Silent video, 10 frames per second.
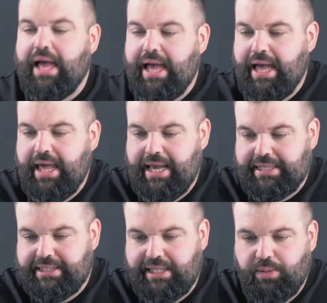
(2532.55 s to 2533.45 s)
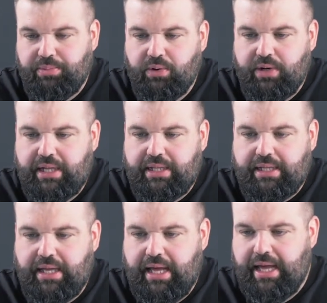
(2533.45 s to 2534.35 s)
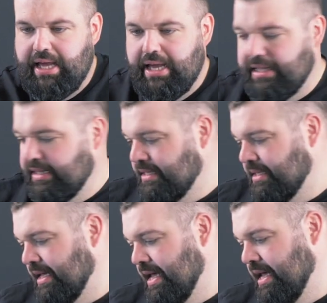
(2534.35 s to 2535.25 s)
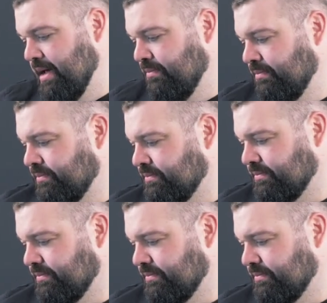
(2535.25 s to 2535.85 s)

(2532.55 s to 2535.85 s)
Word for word: And accidentally uploaded it. And um,